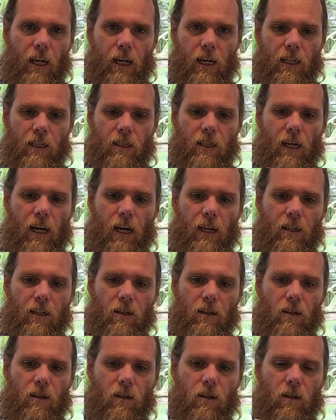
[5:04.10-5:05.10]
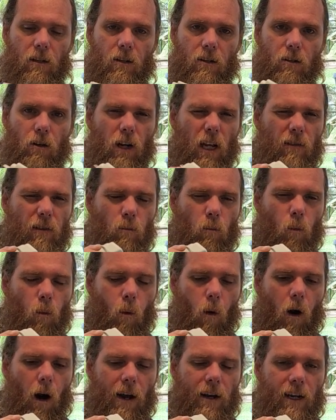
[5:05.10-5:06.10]
it's that, not even
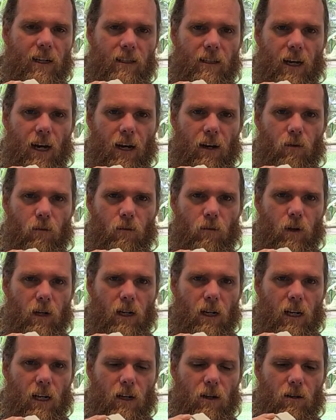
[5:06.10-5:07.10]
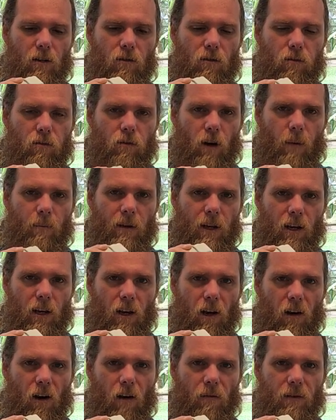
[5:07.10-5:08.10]
white, it's that really
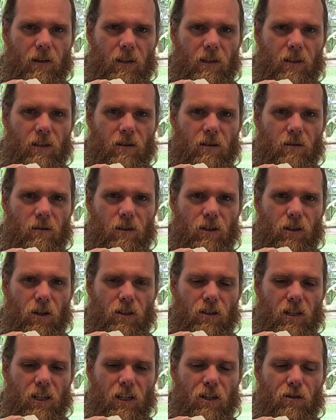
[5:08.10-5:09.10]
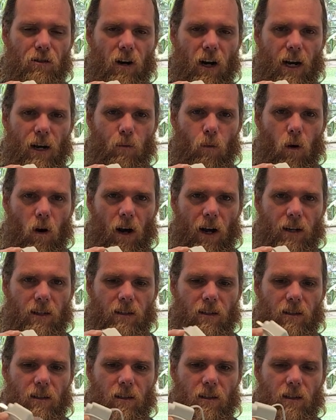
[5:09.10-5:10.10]
crappy office dirty grey white
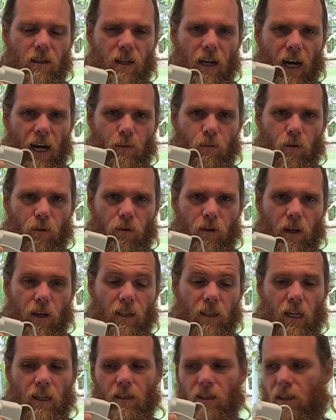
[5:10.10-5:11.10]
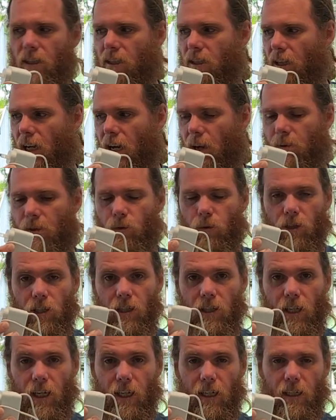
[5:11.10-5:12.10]
cable thing. It's actually the same as what you
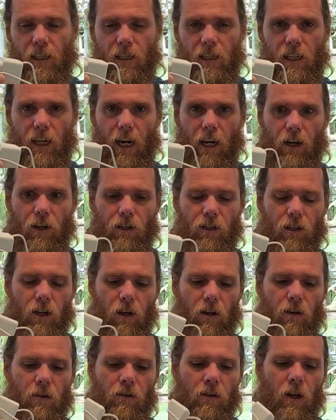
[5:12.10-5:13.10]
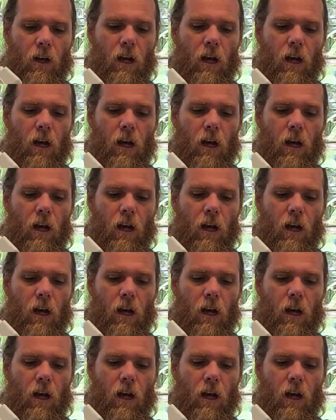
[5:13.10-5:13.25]
see in the Echo Shows.